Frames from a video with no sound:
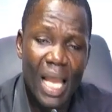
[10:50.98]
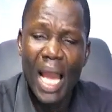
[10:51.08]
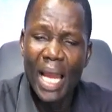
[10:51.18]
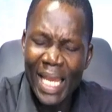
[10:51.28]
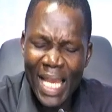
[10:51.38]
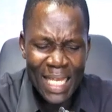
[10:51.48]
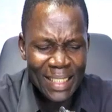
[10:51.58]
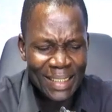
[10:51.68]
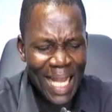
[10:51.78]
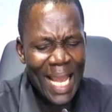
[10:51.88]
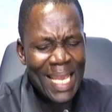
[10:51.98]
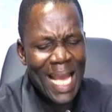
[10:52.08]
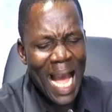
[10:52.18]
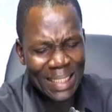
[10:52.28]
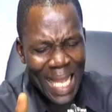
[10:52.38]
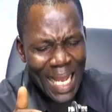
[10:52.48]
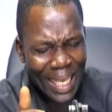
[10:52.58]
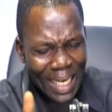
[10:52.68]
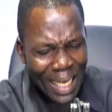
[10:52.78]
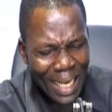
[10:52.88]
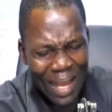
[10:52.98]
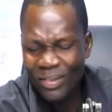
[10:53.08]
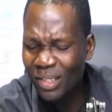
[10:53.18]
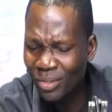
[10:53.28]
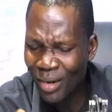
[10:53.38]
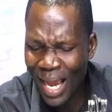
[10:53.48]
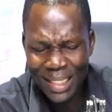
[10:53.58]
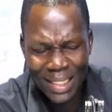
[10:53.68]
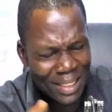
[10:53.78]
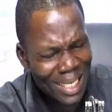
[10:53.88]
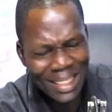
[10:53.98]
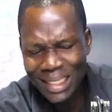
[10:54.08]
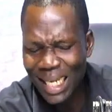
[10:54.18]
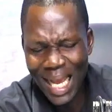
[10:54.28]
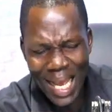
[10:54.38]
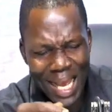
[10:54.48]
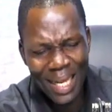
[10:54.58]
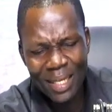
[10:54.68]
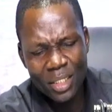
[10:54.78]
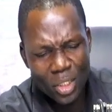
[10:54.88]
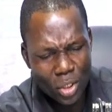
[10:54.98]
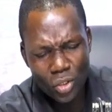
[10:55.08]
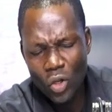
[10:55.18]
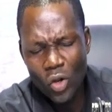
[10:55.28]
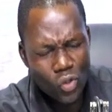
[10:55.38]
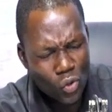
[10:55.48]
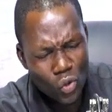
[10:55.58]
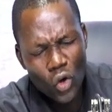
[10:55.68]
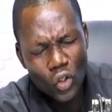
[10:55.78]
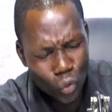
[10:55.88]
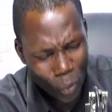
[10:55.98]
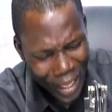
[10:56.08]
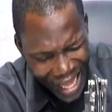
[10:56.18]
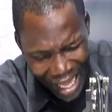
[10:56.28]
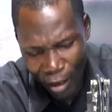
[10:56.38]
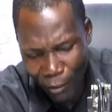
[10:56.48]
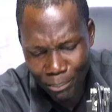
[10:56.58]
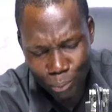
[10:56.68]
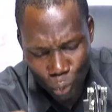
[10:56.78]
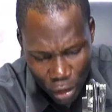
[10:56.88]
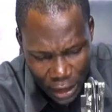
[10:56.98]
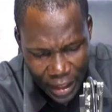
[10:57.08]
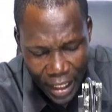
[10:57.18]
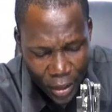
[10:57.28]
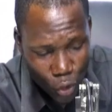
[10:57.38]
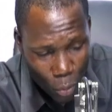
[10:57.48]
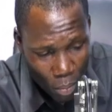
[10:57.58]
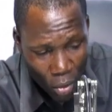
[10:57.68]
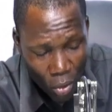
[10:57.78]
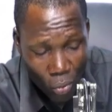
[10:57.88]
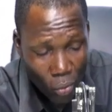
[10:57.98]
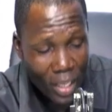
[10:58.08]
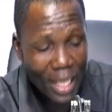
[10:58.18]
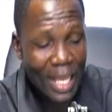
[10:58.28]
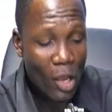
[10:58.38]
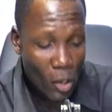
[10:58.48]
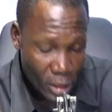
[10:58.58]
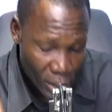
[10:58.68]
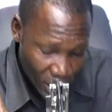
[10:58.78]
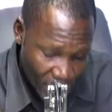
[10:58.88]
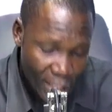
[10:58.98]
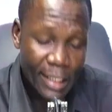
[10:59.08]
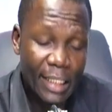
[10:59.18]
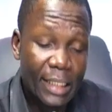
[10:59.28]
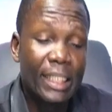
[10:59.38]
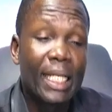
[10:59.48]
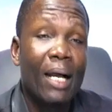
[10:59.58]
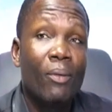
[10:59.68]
Ni yenyai attacking left, right, center. It is not going to help today, tomorrow, nechika.